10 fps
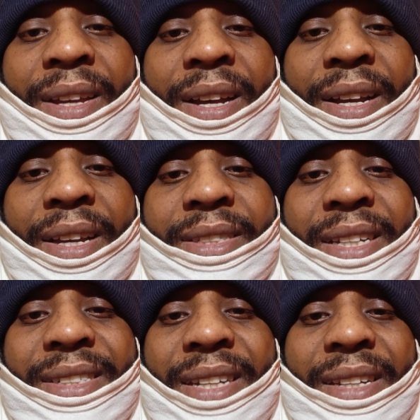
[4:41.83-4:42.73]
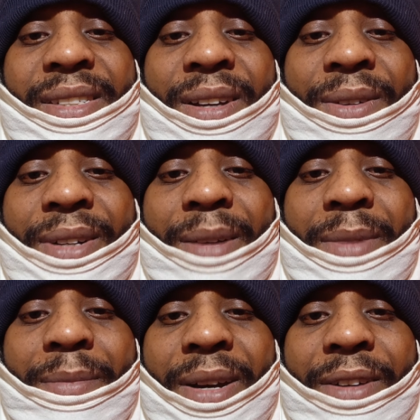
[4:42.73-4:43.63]
I guess that taste going out my
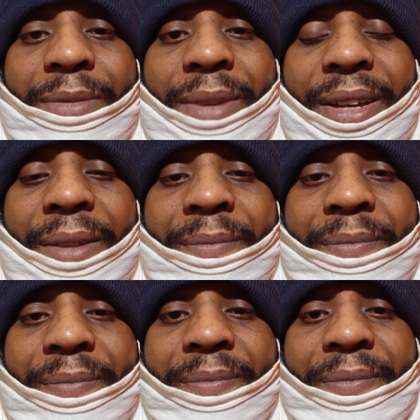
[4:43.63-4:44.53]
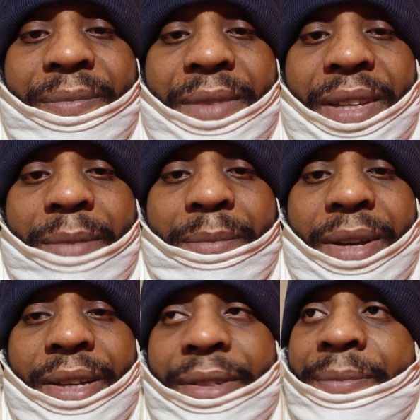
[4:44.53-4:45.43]
mouth, man, and I'm
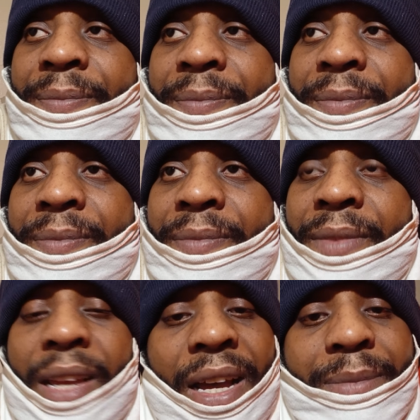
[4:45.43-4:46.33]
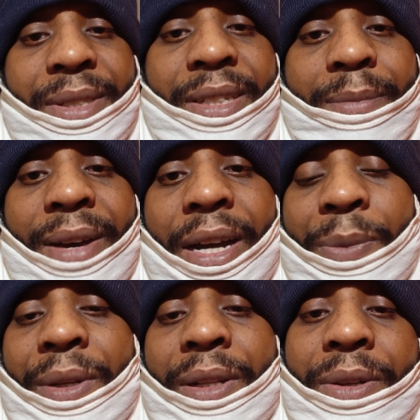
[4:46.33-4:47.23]
better. I'm still
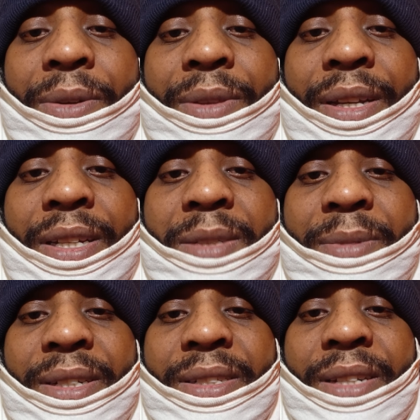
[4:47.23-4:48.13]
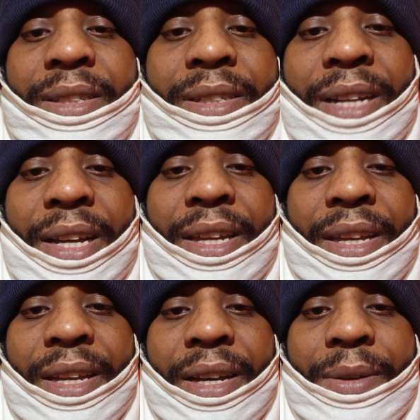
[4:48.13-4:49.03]
battling little things, but it's nothing that I
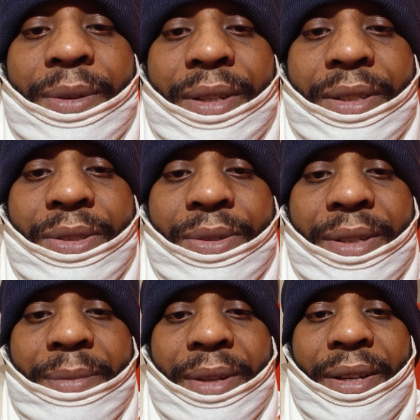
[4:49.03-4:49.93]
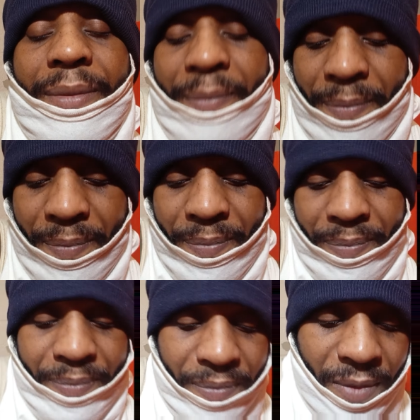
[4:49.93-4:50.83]
can't handle or get straight, man.
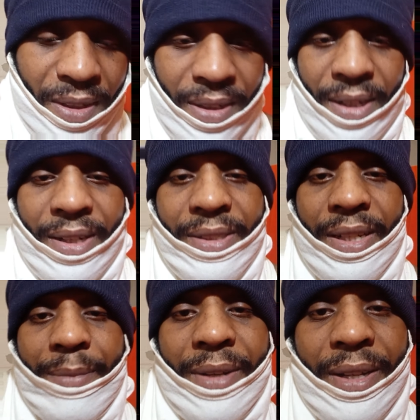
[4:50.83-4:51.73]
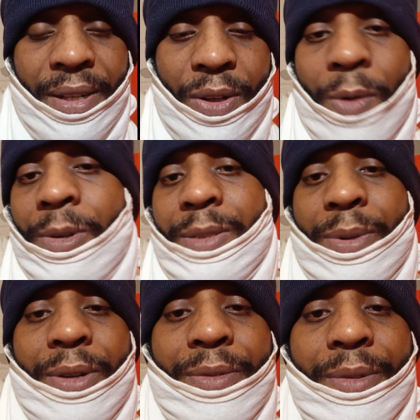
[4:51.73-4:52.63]
Cause like I say, man, no one's
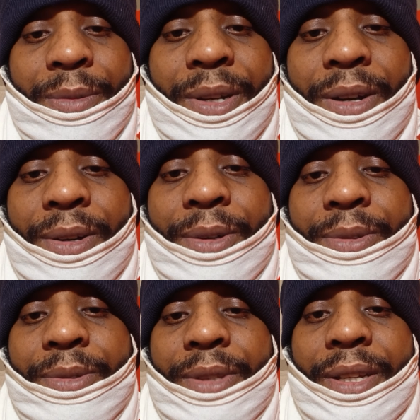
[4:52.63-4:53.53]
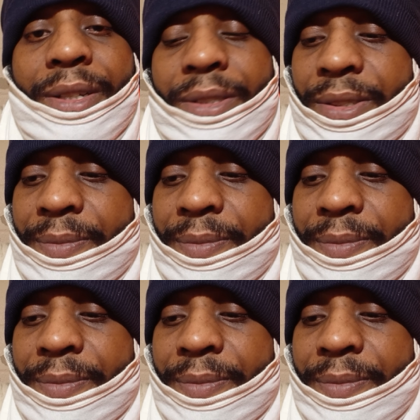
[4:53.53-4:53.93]
perfect. We all go through things,